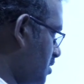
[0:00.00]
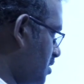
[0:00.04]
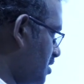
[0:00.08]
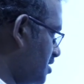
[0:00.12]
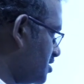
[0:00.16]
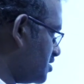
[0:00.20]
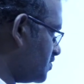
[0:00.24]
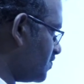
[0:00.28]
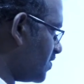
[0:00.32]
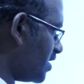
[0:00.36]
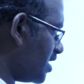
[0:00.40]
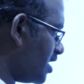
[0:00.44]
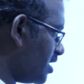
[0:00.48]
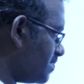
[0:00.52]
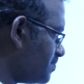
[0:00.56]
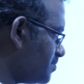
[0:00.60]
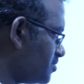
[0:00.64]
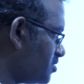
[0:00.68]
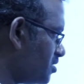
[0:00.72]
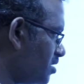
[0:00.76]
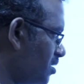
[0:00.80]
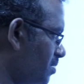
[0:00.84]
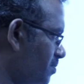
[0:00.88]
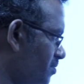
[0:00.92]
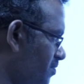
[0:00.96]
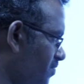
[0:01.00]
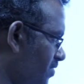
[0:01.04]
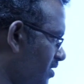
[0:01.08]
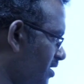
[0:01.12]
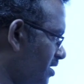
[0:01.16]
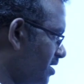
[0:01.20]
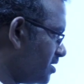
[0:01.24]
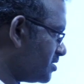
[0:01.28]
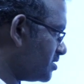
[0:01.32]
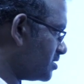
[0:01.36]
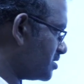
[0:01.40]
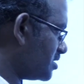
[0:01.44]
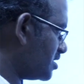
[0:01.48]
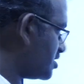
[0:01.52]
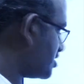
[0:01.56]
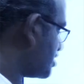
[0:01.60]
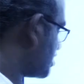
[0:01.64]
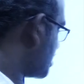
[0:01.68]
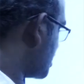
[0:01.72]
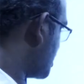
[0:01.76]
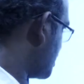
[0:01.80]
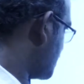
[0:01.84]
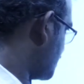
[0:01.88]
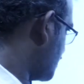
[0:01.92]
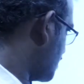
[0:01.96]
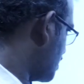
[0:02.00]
is well absorbed, whereas crystalline